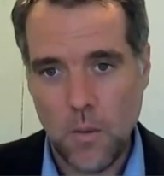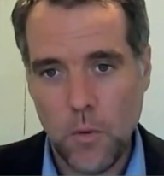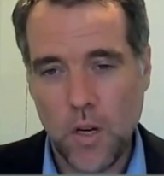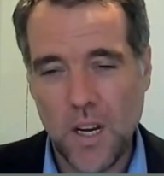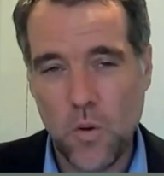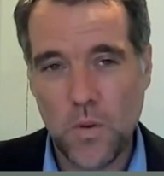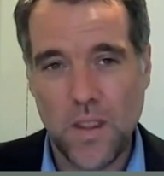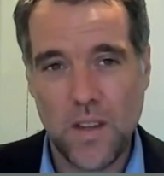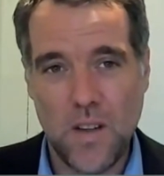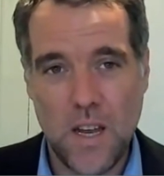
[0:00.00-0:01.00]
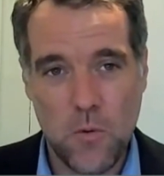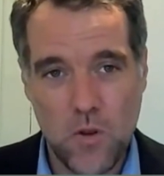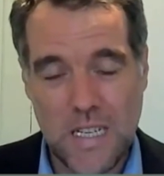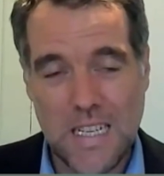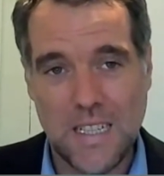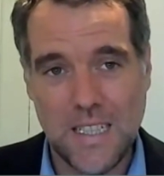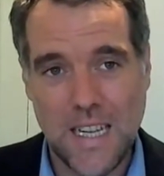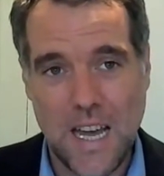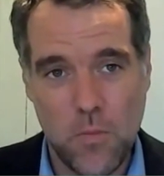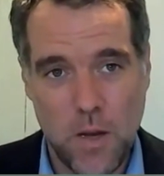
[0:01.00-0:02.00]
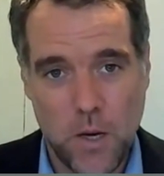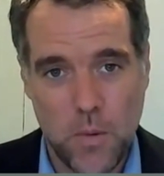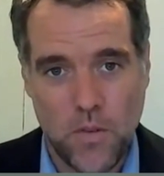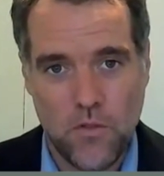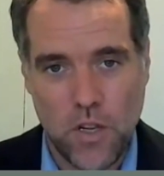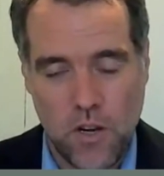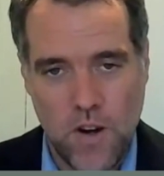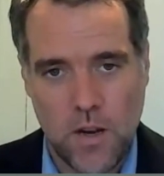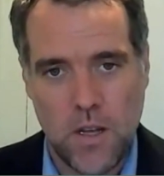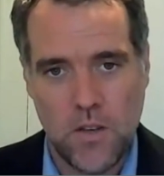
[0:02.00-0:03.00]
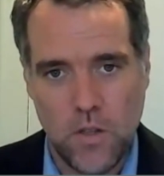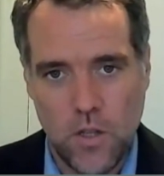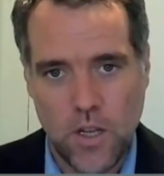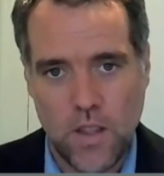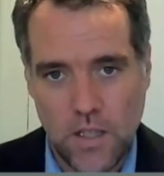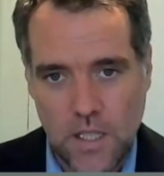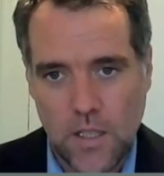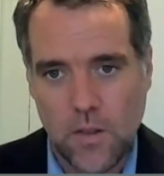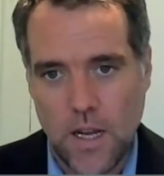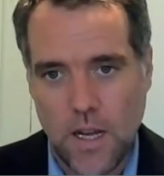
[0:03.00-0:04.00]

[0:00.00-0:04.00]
I'm not going to go into any more detail now, but I would strongly recommend you look at the legal